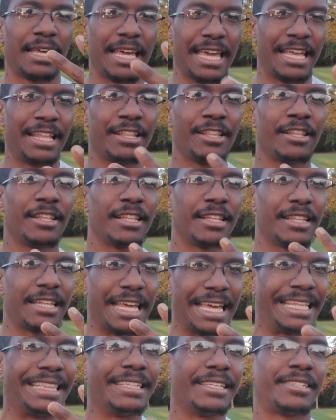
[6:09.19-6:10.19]
in
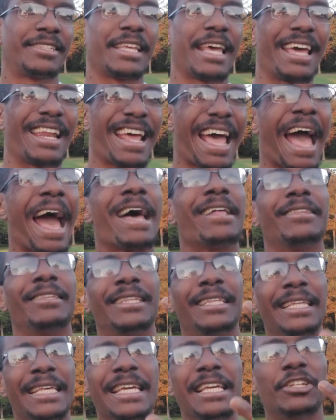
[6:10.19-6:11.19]
the set. At
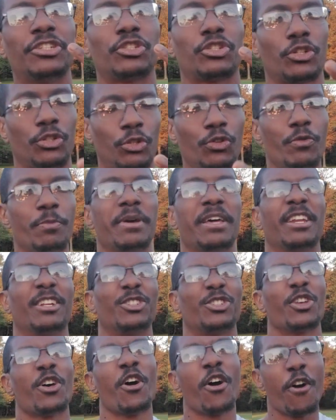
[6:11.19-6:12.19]
least 2 minutes.